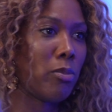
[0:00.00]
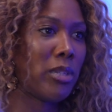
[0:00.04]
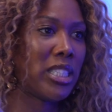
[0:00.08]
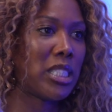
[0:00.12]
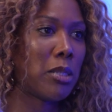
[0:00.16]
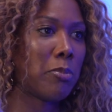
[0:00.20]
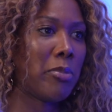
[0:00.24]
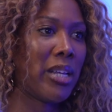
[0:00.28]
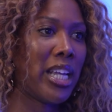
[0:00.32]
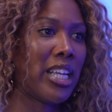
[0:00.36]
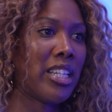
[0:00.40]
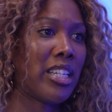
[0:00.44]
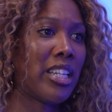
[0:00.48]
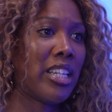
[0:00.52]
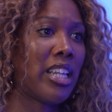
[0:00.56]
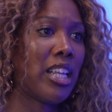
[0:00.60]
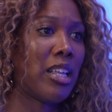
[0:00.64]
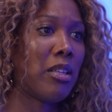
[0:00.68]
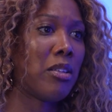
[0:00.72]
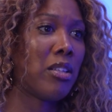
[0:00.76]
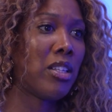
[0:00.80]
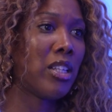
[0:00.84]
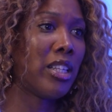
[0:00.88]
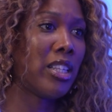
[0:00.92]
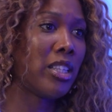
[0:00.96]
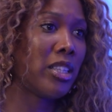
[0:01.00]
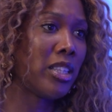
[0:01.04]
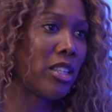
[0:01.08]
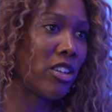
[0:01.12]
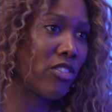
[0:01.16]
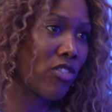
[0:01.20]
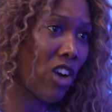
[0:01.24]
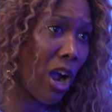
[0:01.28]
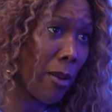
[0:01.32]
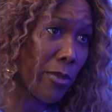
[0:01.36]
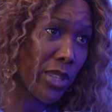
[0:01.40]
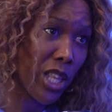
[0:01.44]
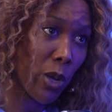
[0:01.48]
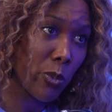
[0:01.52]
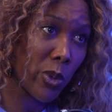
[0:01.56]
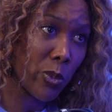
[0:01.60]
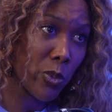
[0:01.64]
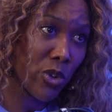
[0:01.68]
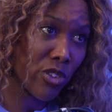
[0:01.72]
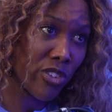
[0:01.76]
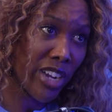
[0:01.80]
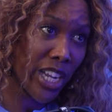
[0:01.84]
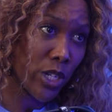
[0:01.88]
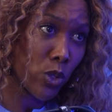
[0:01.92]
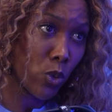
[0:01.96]
me to be in the environment that we
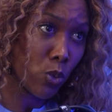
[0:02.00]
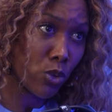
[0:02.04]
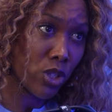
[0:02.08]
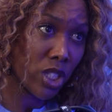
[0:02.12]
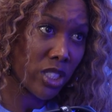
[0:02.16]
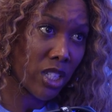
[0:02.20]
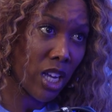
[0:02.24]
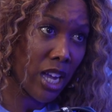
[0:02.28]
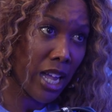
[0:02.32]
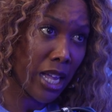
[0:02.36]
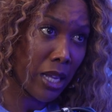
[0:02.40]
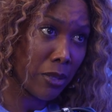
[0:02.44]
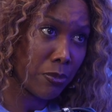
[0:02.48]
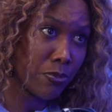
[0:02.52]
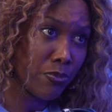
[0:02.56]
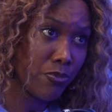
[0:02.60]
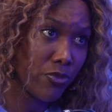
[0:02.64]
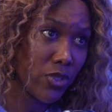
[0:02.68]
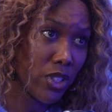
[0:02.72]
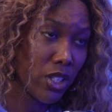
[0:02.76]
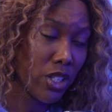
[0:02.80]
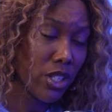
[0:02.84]
were in all the time.